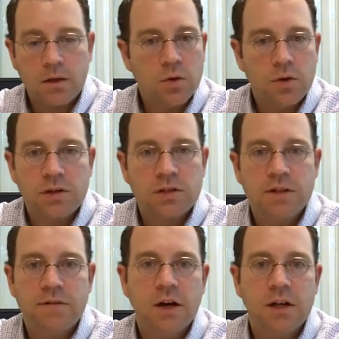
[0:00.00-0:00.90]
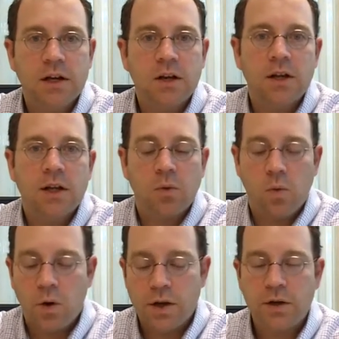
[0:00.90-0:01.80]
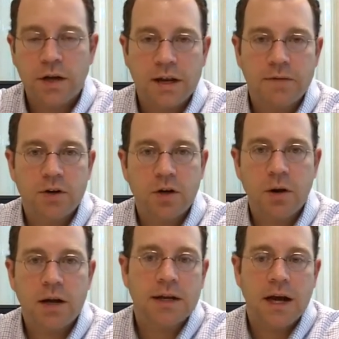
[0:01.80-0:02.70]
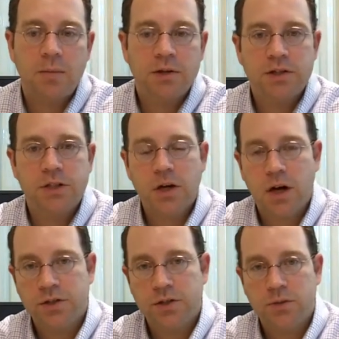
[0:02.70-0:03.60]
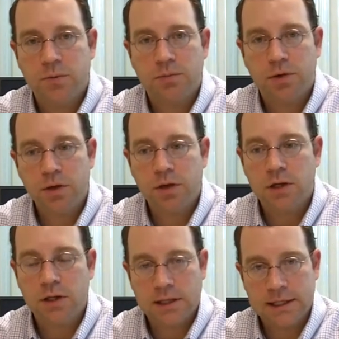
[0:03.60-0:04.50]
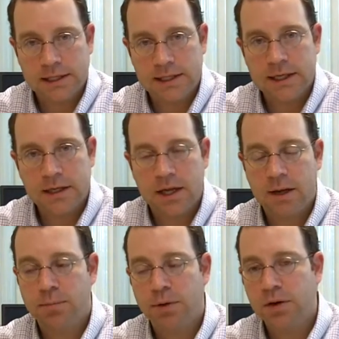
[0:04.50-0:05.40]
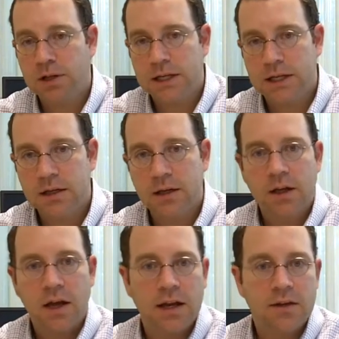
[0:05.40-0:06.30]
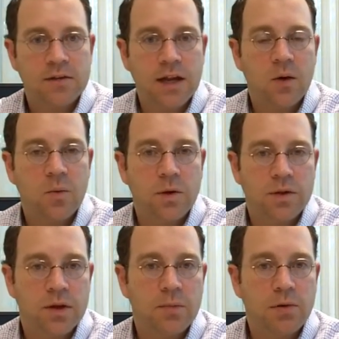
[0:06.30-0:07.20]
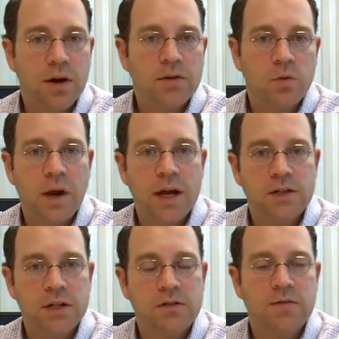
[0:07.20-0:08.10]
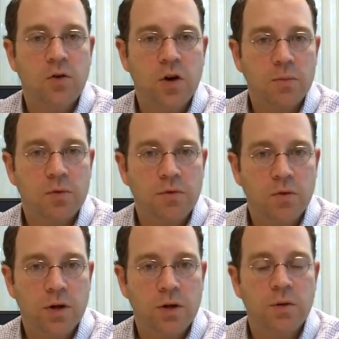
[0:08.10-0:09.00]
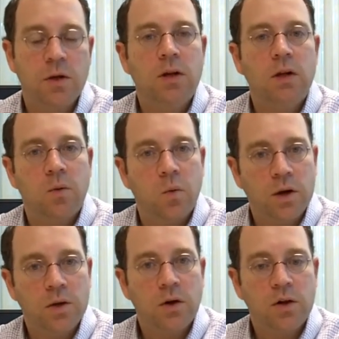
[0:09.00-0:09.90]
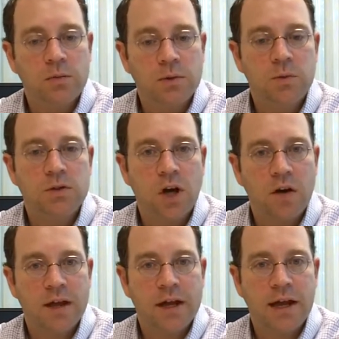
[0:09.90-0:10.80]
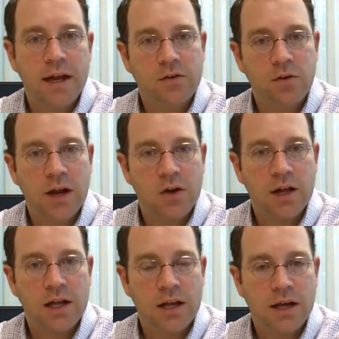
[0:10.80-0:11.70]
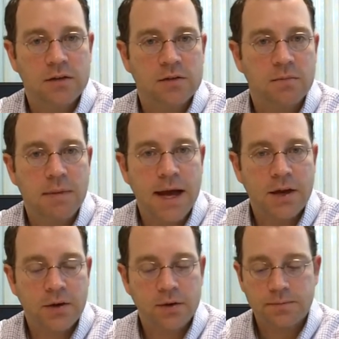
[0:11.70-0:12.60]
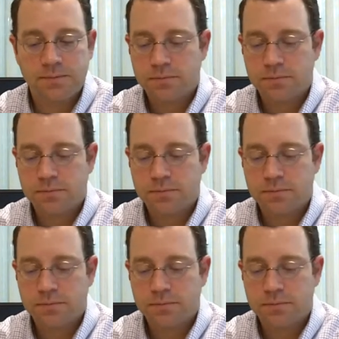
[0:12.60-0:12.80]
you can see very clearly what you're getting for your money. How much does it cost you per click and per lead, and is that within a price range that's affordable for you when you ultimately resolve that case or handle that client's matter.